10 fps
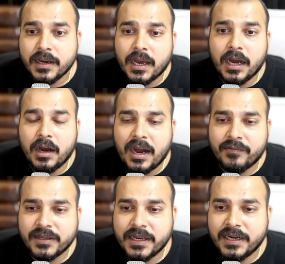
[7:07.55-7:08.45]
Now,
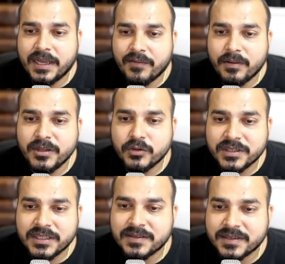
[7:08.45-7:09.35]
after that, I will be
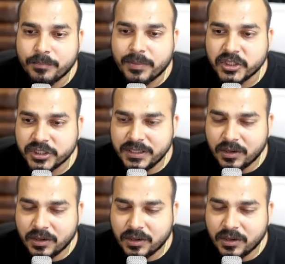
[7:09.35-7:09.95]
using this completion.